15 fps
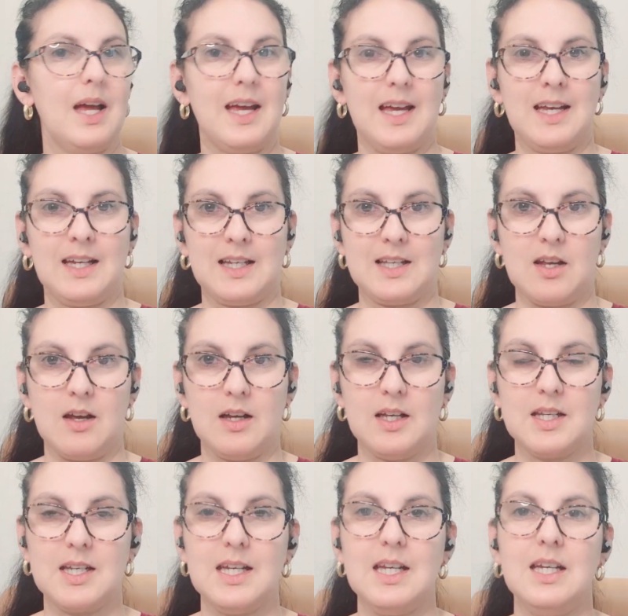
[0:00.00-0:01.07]

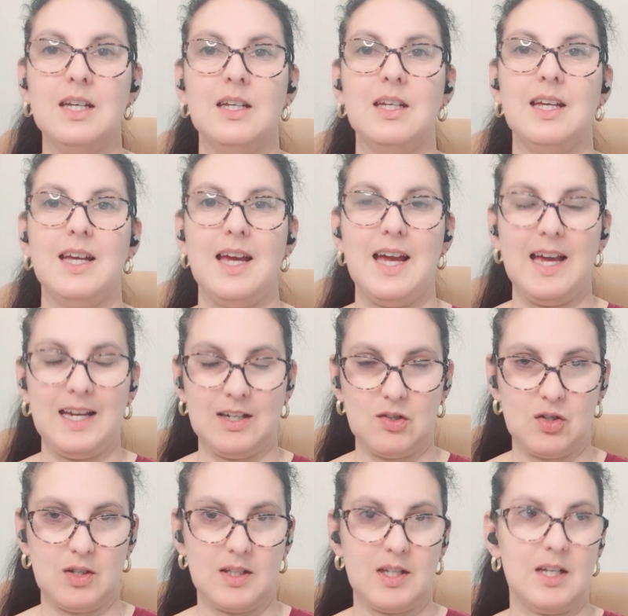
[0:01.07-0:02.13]
anxiety,
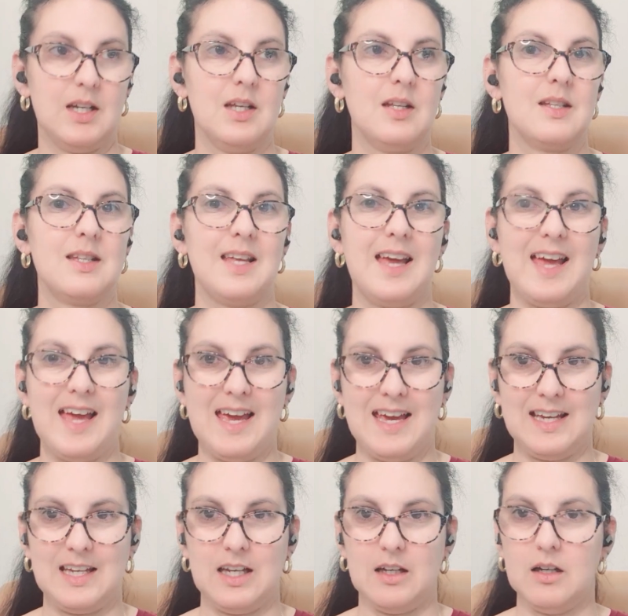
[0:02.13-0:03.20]
anxiousness,
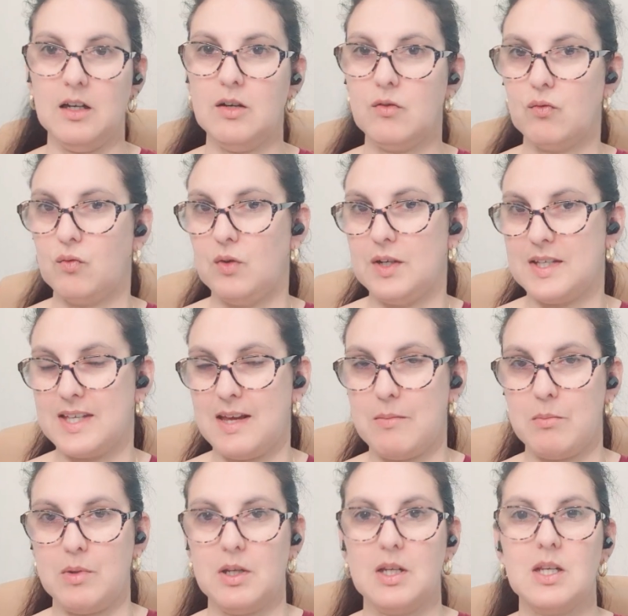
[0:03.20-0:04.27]
anger,
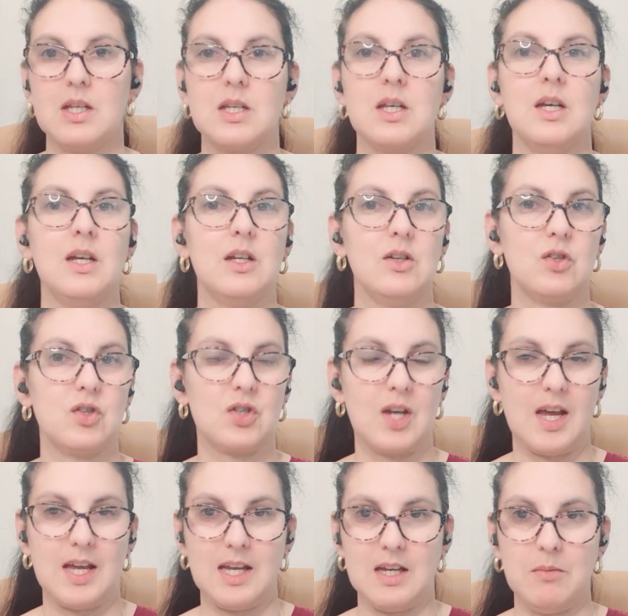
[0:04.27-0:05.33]
resentment,
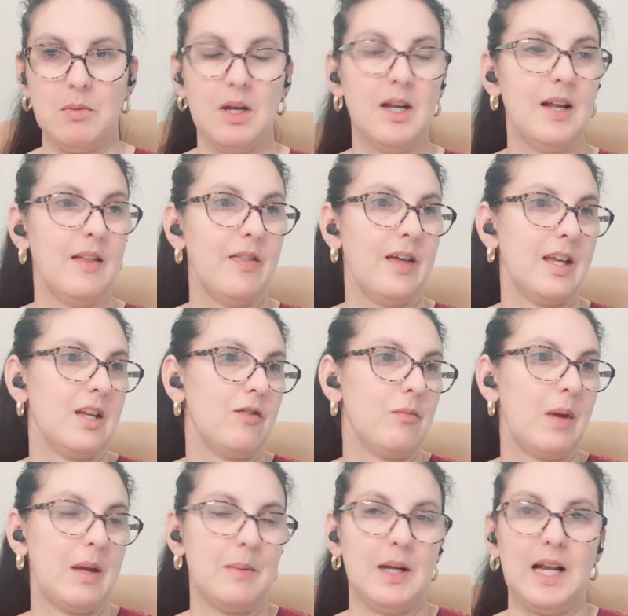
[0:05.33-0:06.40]
shame that you've
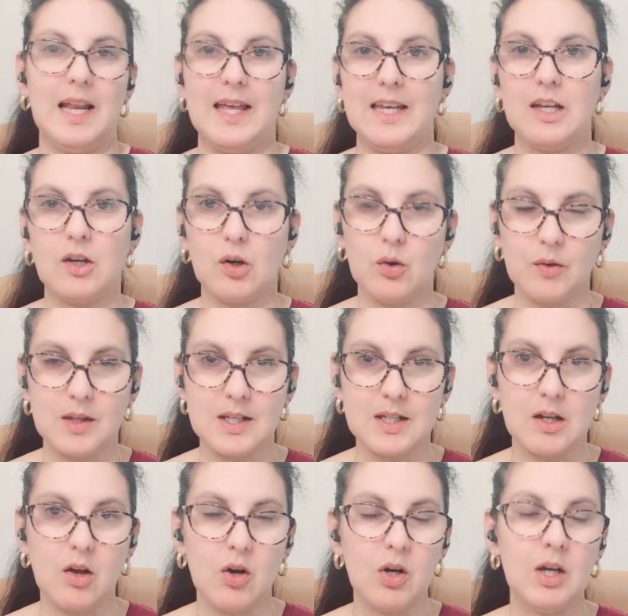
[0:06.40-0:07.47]
maybe let it go this
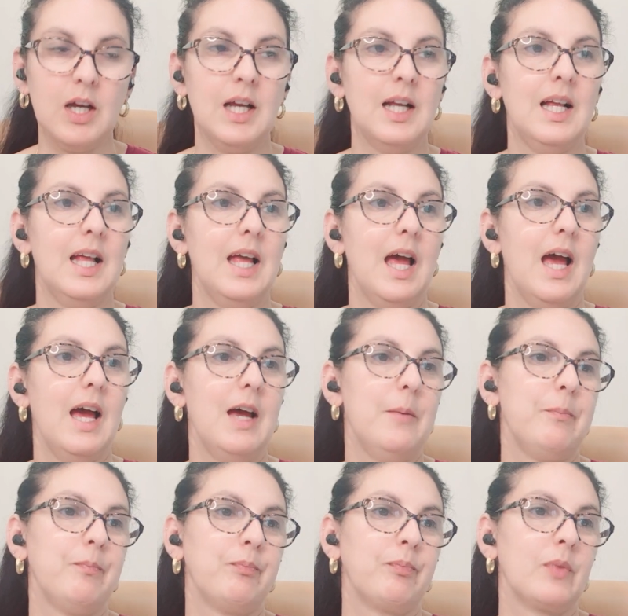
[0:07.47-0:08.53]
long.
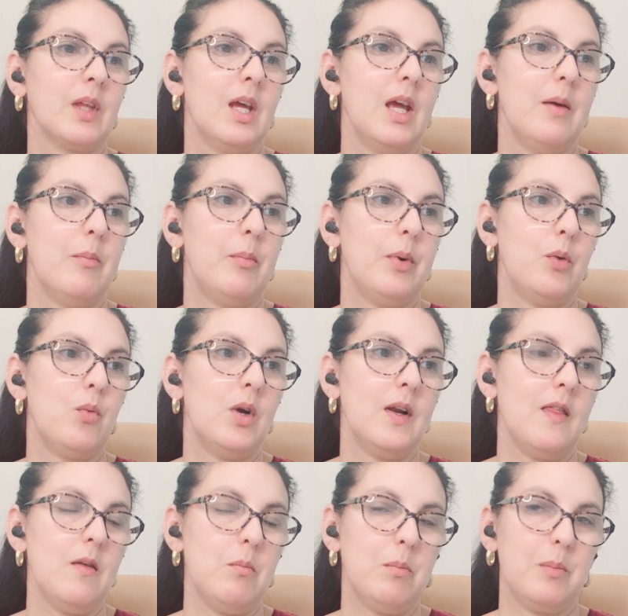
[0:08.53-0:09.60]
But one of
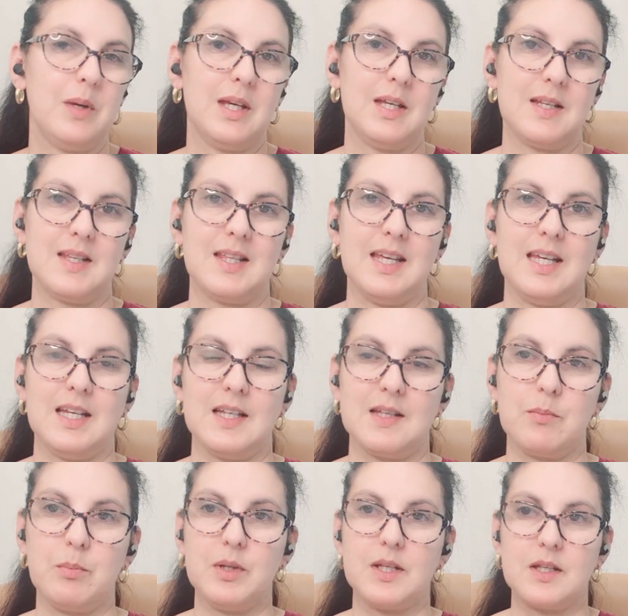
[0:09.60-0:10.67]
the biggest things,
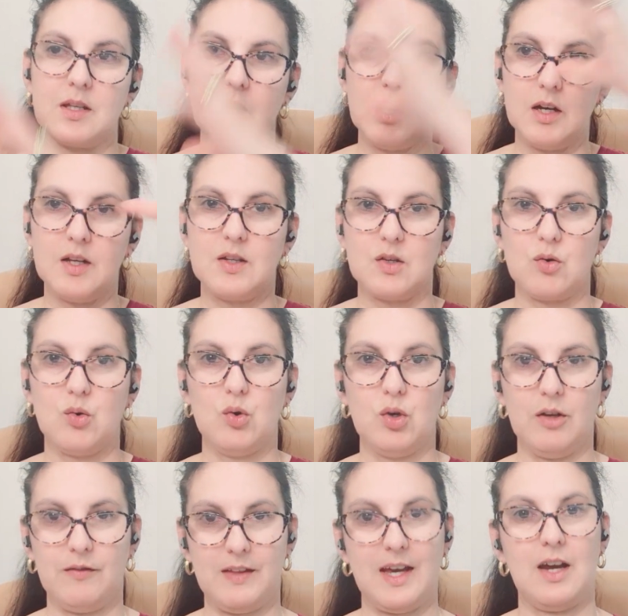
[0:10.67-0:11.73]
besides all
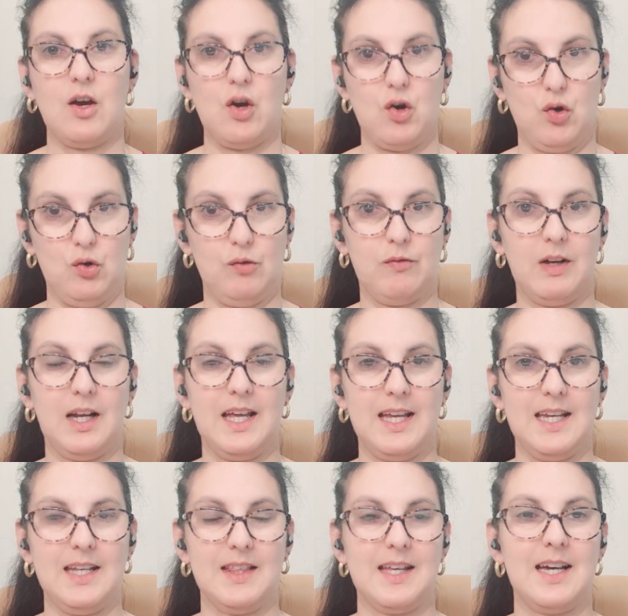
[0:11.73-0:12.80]
of that overlay
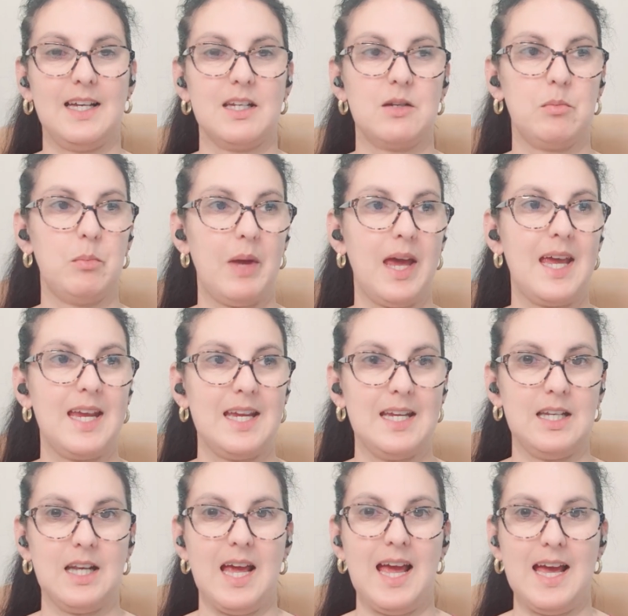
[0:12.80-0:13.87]
that
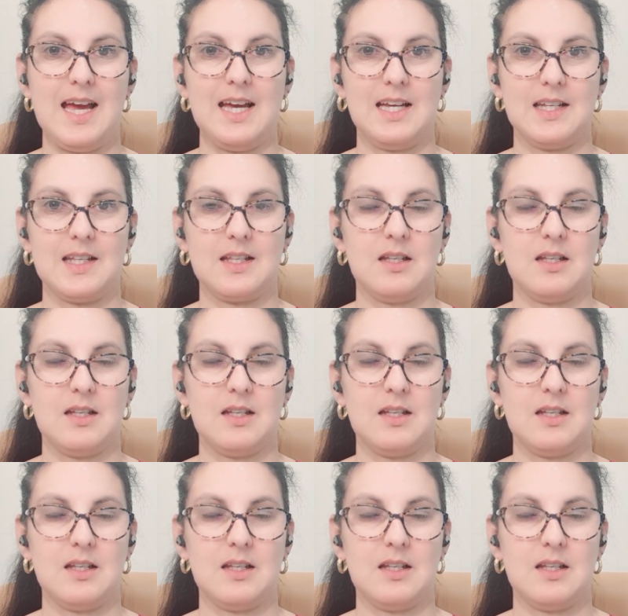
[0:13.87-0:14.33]
pain has,